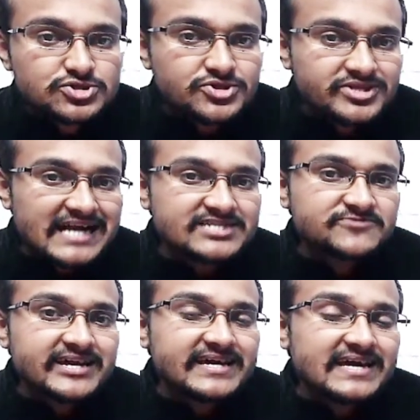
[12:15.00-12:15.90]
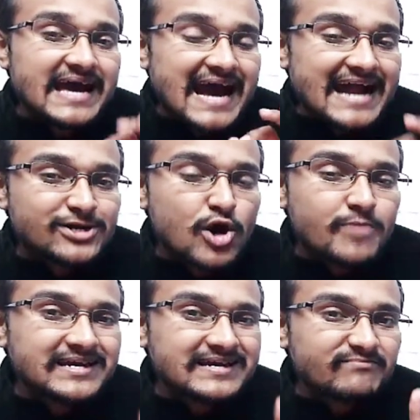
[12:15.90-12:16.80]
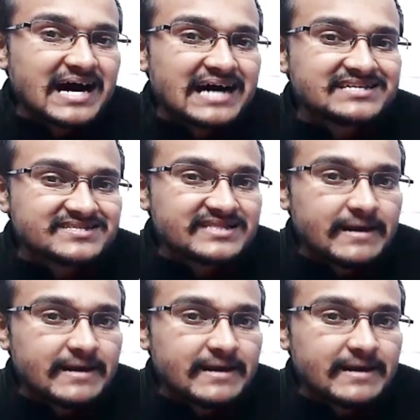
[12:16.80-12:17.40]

So that's why atomic mass